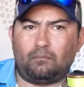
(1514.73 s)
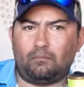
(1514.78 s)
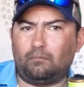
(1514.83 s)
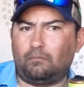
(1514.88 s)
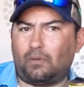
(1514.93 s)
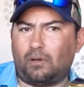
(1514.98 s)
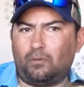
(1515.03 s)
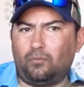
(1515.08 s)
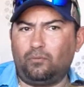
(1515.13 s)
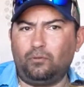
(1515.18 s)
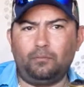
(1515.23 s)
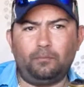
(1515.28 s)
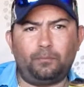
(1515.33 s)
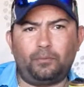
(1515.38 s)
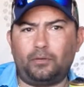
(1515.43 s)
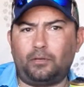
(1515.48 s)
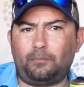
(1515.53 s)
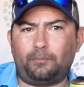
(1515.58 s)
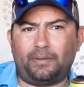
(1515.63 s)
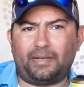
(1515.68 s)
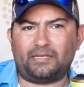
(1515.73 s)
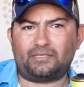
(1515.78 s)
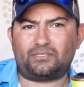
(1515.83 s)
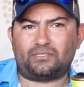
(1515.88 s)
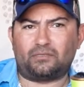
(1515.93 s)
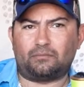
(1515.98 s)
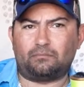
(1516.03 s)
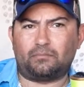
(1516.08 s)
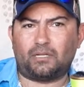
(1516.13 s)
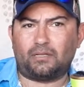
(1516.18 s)
I wouldn't put it past
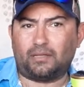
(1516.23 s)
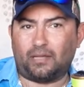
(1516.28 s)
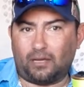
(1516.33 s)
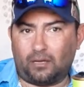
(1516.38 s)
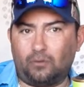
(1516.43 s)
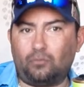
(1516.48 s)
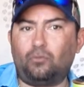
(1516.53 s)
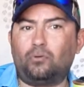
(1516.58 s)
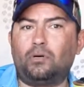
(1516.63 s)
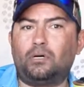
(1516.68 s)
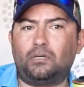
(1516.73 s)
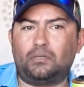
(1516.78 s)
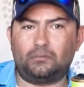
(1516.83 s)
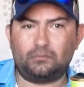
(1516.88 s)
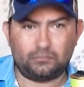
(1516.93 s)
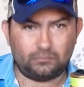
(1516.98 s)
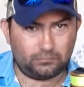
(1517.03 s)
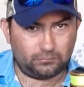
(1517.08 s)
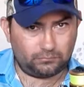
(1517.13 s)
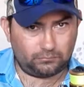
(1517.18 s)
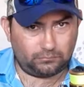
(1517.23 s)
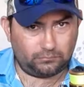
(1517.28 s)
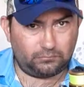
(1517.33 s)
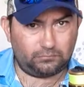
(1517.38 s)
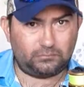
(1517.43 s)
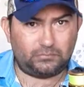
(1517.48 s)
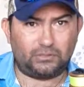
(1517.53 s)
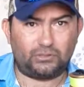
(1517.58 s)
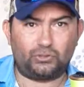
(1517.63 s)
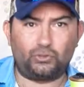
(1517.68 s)
him that Daiwa
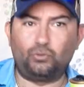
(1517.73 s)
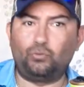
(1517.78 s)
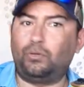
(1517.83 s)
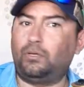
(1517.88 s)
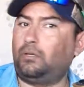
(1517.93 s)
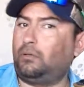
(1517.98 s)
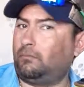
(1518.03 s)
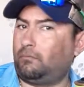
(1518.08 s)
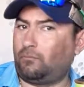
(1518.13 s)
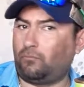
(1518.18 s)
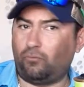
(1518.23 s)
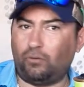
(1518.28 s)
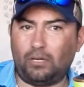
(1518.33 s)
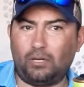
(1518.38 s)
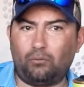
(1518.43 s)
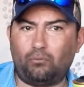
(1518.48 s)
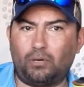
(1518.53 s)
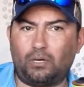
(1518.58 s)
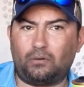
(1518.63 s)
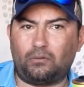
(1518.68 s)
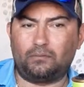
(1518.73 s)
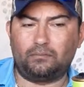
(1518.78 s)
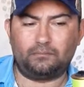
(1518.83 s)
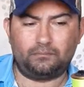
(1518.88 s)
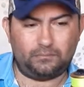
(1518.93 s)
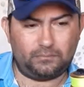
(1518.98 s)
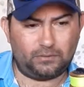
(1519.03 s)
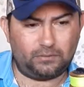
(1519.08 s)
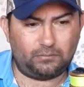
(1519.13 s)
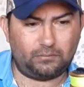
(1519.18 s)
is doing really well.
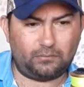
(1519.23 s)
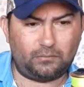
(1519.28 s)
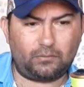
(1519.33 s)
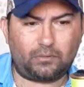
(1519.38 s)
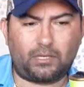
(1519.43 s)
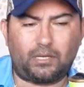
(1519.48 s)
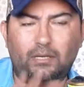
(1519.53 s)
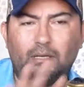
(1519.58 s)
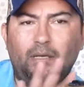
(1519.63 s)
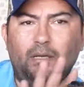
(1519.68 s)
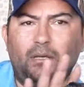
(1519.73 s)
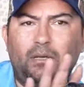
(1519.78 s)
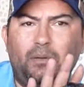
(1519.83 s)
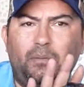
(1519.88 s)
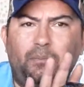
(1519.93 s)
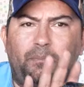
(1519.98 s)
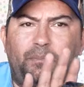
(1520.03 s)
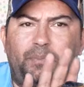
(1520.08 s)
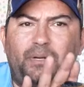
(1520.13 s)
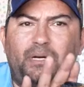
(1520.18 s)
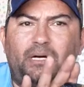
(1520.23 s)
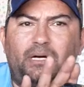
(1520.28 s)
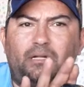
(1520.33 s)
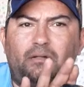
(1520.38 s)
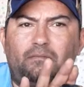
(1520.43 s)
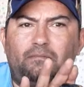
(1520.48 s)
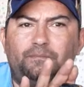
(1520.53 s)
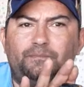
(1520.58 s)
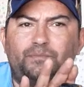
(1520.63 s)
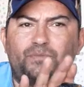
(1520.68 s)
Okay?
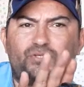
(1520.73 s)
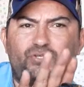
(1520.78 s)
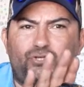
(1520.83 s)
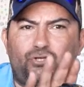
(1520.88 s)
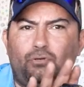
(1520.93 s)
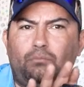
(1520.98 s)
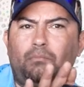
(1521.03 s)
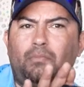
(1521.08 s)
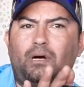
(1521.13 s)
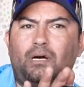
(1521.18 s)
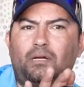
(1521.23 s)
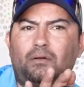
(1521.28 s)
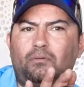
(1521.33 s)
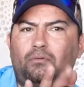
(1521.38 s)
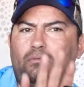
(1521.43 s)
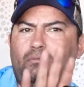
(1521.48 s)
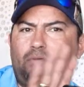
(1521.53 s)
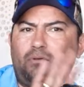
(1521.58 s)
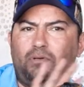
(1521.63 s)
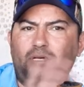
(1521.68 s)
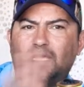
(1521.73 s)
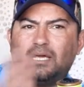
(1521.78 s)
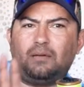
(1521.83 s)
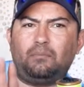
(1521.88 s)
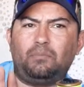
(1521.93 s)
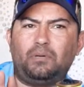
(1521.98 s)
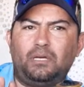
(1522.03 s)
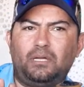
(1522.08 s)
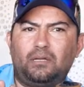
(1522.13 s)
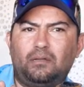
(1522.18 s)
But Shimano, you can't
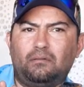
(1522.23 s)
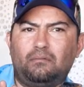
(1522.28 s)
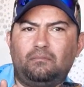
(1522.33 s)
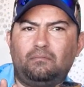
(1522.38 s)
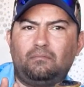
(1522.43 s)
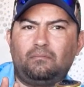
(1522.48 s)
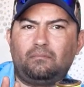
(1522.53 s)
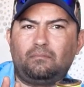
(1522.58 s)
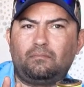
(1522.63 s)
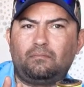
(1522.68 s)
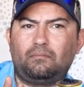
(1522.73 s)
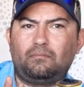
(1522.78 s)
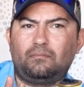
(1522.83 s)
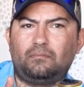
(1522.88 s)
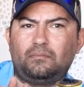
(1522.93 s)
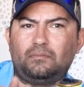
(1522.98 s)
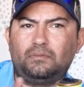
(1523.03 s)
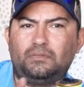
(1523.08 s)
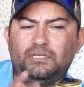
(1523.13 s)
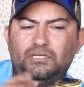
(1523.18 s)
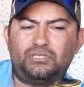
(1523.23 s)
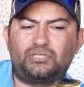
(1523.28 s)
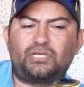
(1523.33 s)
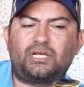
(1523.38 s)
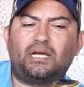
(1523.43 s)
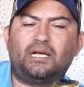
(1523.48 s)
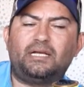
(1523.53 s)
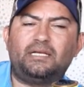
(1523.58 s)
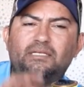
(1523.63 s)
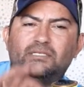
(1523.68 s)
beat it. These
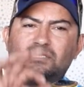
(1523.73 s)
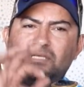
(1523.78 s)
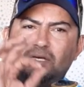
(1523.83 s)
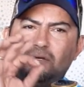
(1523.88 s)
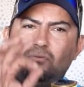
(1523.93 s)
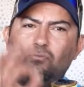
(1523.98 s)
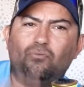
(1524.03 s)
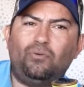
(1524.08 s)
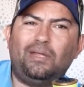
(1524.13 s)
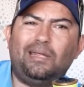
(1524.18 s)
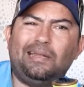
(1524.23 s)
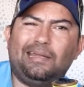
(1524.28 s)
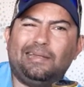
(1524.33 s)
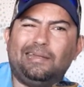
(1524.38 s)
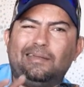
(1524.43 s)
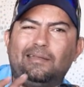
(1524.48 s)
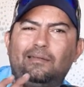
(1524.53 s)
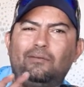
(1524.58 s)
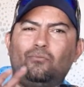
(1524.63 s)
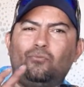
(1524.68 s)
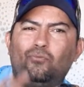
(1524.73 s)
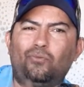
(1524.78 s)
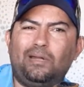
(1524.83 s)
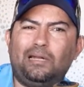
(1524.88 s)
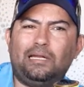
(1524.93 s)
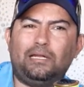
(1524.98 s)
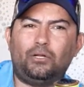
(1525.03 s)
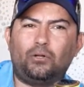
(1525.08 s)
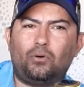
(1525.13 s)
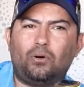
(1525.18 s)
guys, they really,
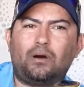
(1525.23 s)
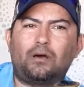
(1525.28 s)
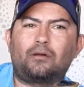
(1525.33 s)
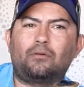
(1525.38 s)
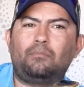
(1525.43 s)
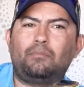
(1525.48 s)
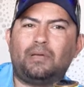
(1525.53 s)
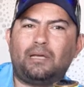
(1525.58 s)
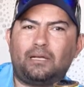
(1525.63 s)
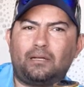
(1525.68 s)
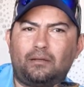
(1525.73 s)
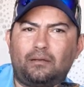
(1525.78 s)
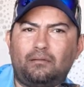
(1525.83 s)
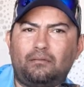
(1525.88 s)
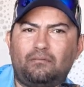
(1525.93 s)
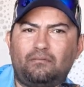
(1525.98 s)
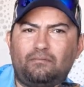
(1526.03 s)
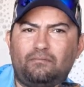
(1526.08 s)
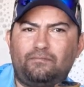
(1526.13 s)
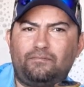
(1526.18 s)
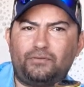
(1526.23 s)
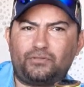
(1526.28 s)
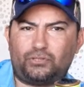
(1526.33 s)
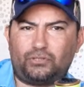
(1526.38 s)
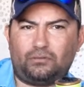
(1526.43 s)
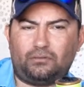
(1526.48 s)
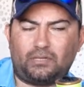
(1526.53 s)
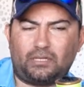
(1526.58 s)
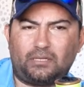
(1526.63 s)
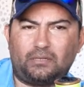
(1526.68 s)
really know how to make
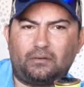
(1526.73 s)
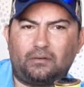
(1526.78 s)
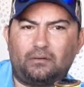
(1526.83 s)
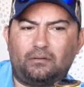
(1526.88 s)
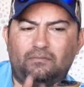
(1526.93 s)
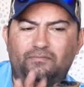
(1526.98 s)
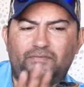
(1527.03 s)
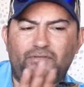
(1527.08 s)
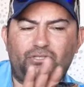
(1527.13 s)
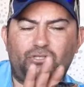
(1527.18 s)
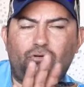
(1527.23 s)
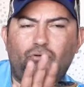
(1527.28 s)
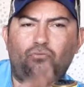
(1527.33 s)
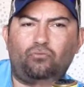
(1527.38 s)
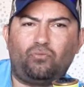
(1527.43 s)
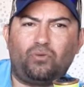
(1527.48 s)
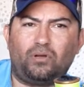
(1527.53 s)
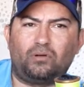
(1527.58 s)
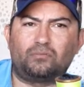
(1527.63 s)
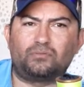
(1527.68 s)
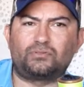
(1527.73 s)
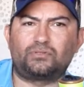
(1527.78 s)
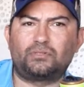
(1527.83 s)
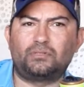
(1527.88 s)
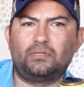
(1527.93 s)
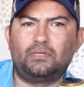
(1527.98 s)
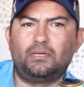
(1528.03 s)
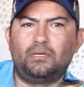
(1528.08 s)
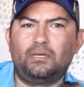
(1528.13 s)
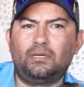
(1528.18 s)
fishing reels.
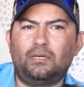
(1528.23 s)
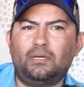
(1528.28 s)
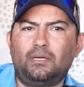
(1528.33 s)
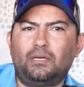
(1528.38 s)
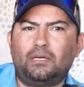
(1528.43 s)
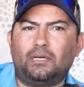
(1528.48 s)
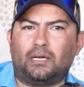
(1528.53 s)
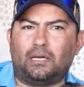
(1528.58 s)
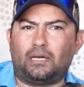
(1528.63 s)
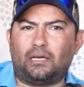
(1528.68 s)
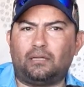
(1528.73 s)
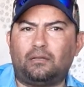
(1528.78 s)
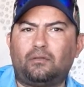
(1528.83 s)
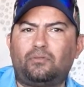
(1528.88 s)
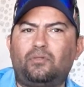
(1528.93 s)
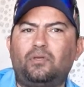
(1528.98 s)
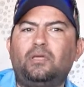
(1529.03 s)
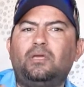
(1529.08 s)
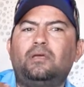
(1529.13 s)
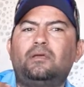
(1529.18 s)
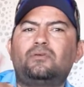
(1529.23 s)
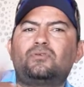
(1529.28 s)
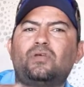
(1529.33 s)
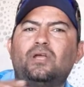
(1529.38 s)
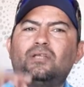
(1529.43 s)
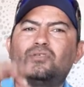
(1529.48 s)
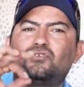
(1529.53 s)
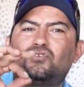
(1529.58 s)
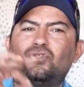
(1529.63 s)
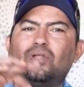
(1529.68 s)
And the thing is,
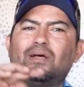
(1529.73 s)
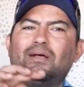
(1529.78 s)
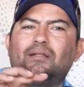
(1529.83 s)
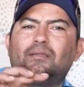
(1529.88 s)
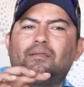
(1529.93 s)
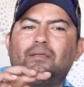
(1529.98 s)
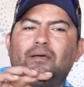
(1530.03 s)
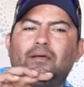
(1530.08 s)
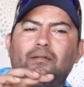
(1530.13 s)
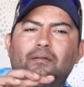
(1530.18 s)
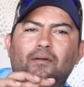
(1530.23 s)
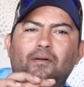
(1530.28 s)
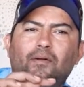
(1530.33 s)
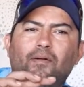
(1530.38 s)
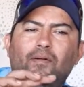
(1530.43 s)
it's not that